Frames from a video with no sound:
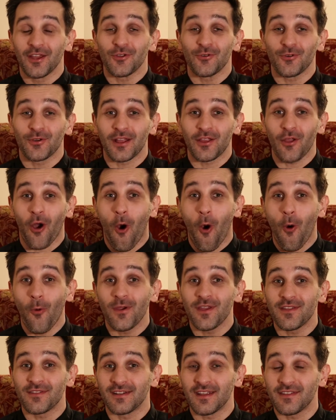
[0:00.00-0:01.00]
you can
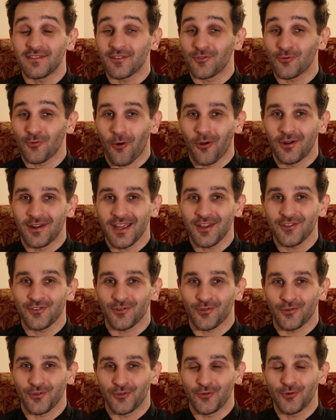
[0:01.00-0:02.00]
always listen to a
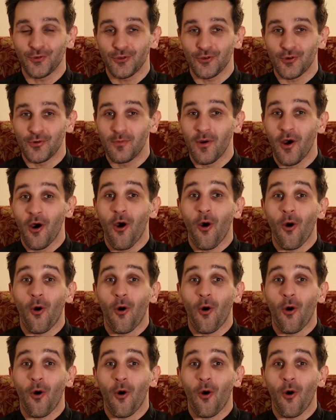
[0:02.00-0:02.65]
lecture on YouTube